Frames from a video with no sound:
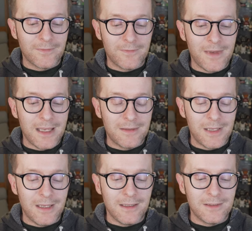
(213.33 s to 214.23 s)
fan
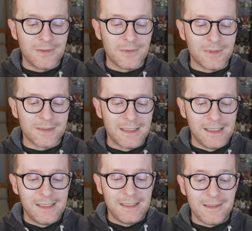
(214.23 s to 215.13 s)
page was
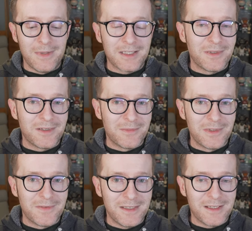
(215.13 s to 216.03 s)
the best way to
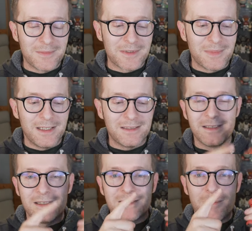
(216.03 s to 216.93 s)
remove the arms
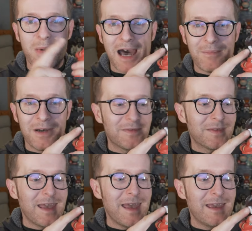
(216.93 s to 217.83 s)
apparently is to pop off
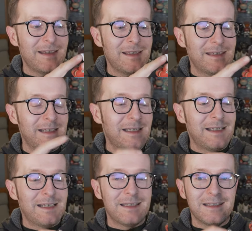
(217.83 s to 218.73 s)
the head
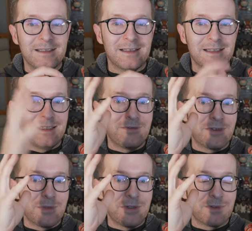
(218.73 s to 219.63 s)
and then lift
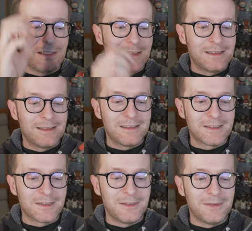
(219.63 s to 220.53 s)
them over.
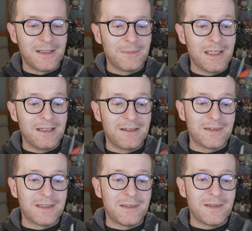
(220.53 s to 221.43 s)
So I'm kind of
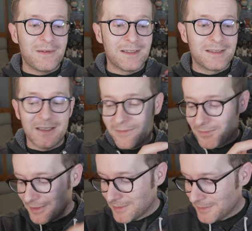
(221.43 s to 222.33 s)
nervous to do that
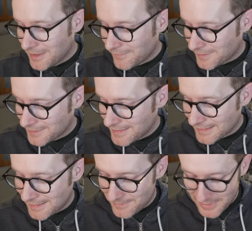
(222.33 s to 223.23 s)
myself. Let's hold off for a second,